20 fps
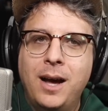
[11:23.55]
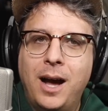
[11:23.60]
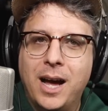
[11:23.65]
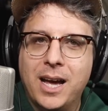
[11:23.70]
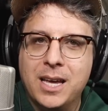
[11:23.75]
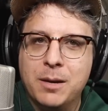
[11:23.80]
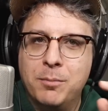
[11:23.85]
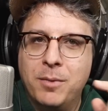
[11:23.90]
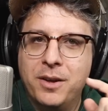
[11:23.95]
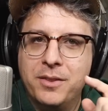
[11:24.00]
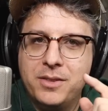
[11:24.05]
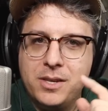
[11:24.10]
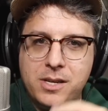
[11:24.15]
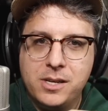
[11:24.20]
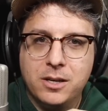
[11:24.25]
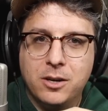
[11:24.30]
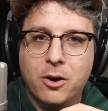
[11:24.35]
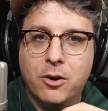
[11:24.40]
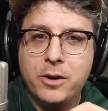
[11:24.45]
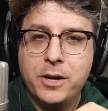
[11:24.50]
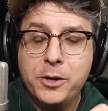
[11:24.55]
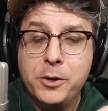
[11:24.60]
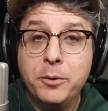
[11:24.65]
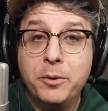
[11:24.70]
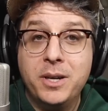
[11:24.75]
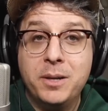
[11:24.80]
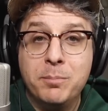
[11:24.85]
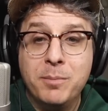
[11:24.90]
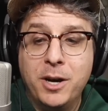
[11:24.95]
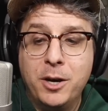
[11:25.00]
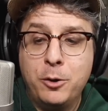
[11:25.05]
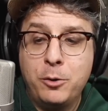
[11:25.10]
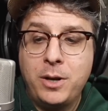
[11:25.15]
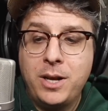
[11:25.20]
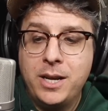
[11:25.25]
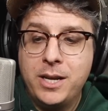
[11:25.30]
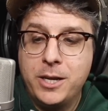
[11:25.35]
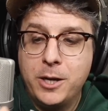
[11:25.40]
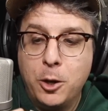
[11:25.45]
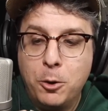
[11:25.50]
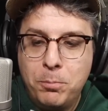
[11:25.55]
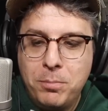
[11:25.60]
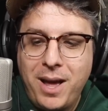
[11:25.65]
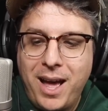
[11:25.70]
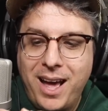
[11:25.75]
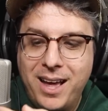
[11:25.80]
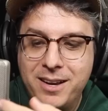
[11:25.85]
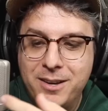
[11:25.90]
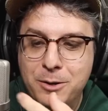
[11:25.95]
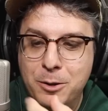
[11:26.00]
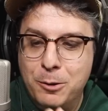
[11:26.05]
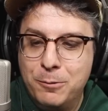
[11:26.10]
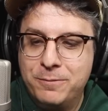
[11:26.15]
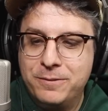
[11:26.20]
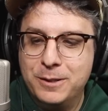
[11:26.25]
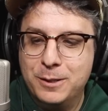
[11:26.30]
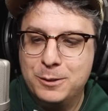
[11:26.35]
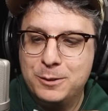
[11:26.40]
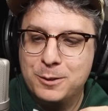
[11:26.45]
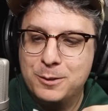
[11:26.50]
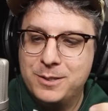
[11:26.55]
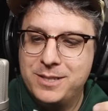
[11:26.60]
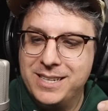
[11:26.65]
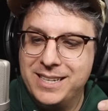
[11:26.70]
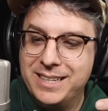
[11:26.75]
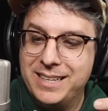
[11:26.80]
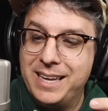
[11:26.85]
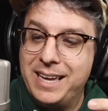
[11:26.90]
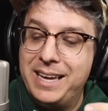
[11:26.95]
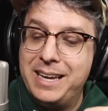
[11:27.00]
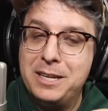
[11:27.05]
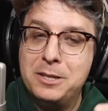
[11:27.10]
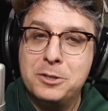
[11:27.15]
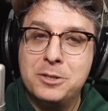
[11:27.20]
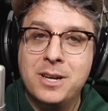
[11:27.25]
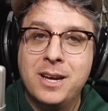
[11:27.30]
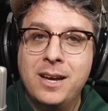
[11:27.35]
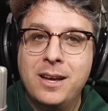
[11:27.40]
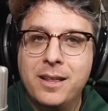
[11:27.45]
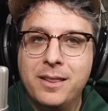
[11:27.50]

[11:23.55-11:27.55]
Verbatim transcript: I am on the cardioid mode, no pad, no filters engaged.